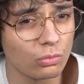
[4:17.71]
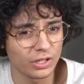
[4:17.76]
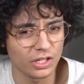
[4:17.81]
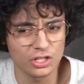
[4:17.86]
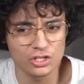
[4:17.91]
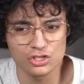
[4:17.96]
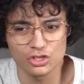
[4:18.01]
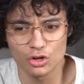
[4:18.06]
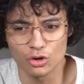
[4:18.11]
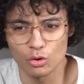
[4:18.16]

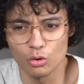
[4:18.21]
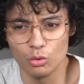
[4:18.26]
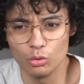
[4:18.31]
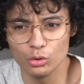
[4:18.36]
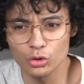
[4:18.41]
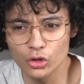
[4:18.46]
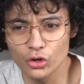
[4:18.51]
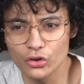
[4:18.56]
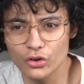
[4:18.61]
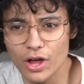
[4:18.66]
Because they're
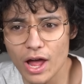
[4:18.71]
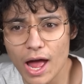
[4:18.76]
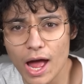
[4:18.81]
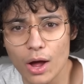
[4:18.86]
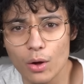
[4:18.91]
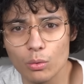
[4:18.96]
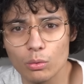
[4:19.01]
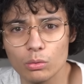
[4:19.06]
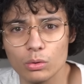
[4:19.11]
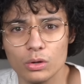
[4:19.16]
older
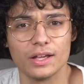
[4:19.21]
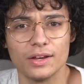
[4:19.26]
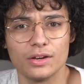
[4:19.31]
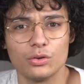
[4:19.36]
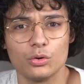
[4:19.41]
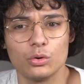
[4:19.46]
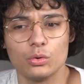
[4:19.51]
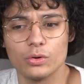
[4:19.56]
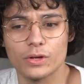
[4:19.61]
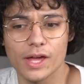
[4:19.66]
now? And
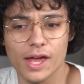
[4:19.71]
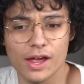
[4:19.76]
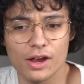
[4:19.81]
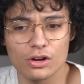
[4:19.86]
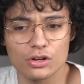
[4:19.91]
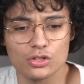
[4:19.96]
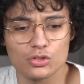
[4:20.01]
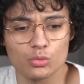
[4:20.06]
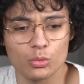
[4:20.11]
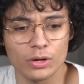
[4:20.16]
who
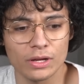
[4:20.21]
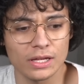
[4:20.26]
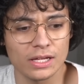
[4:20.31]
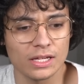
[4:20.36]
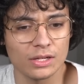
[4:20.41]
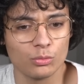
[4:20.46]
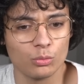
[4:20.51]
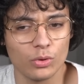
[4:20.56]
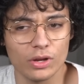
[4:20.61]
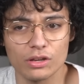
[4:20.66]
cares what
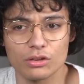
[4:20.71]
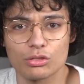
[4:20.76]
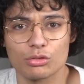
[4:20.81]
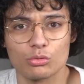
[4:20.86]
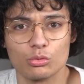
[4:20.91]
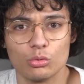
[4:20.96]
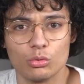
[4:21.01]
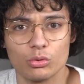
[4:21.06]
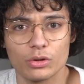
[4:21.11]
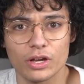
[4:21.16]
he went
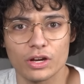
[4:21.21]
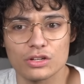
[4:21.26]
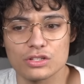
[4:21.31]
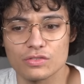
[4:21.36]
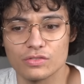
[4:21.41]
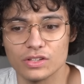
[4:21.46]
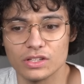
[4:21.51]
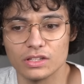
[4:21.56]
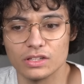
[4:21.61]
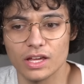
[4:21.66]
through? Who cares
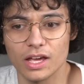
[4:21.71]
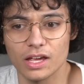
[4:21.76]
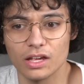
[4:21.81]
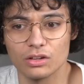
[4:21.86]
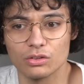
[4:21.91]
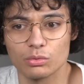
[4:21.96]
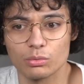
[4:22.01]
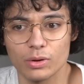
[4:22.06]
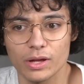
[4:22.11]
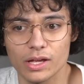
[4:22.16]
if he
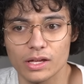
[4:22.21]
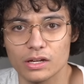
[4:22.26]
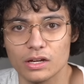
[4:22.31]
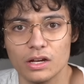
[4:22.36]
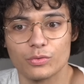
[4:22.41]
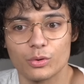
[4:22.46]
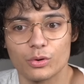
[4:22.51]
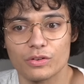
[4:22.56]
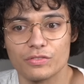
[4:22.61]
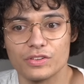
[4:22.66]
gained weight
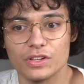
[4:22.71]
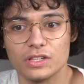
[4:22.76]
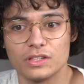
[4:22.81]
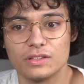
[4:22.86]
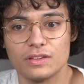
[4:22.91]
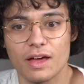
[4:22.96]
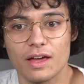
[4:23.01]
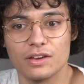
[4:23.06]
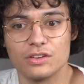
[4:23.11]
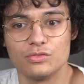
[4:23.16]
or if he
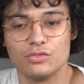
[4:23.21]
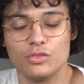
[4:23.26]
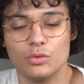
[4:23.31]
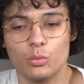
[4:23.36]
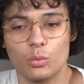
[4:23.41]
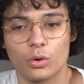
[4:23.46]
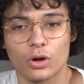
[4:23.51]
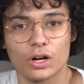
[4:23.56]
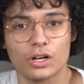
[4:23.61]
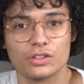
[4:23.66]
had
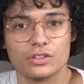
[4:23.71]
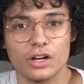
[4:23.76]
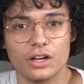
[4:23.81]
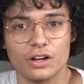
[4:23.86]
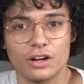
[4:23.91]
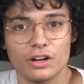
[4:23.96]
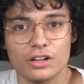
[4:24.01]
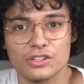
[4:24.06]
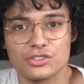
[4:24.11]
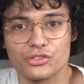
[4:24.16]
work done
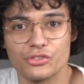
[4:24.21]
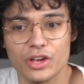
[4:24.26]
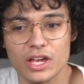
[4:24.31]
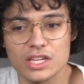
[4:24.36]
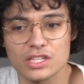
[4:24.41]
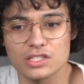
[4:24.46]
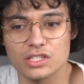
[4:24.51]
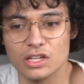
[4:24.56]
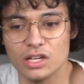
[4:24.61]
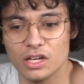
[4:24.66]
on his
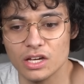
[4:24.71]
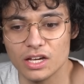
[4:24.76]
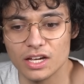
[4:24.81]
face?